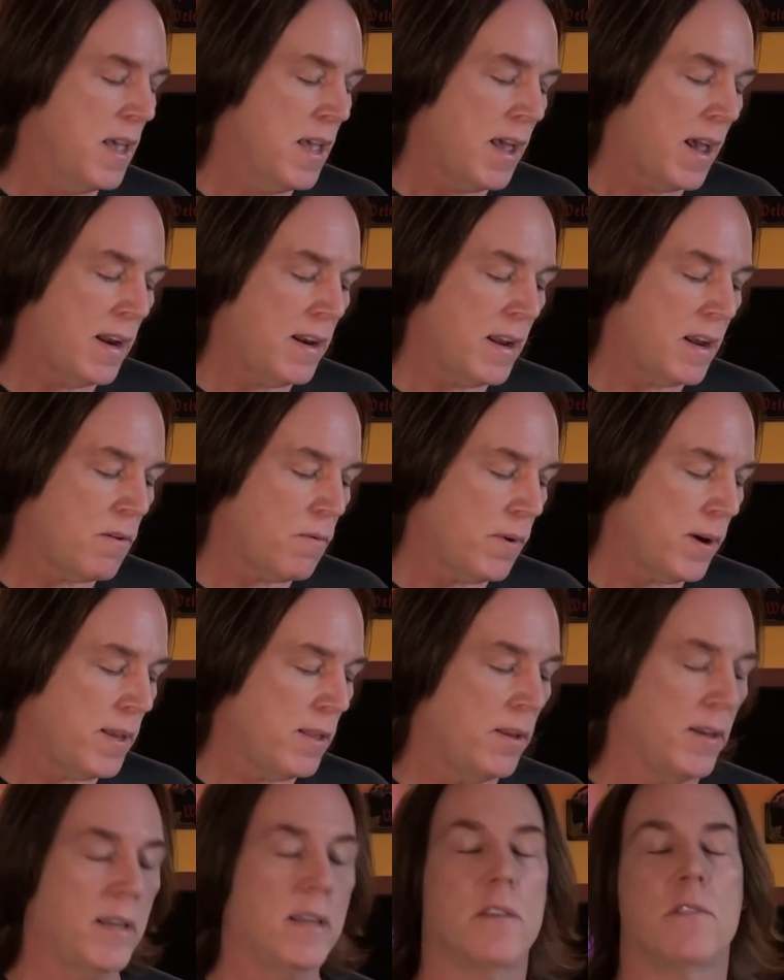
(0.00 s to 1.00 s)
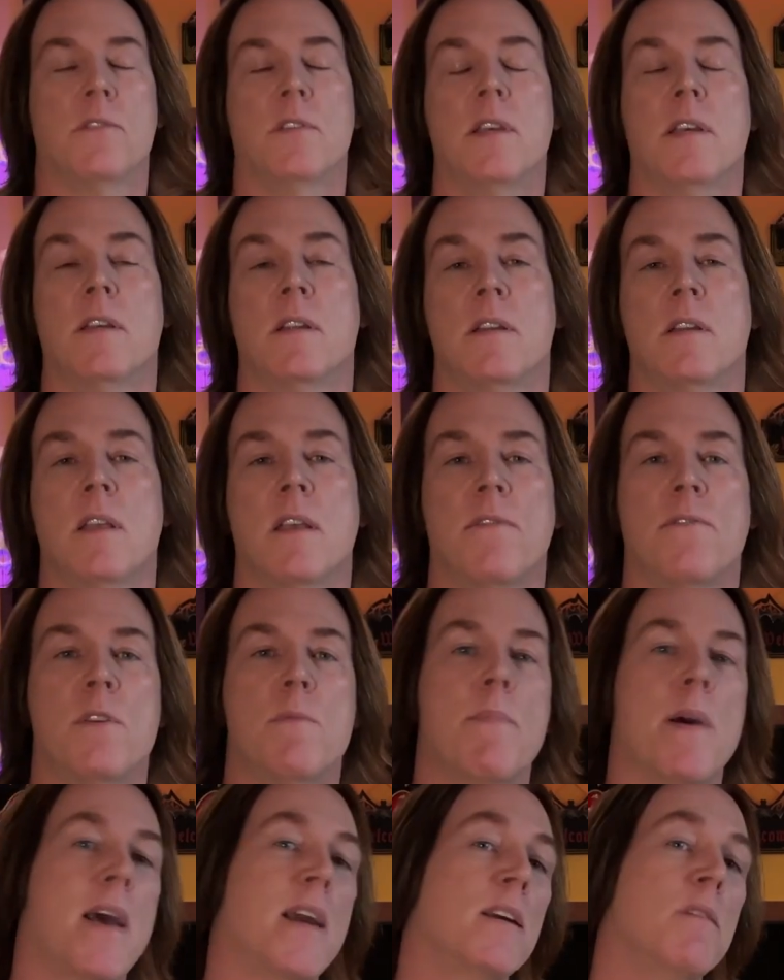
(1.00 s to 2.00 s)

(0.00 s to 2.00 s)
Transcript: And that way, like I said, if you bag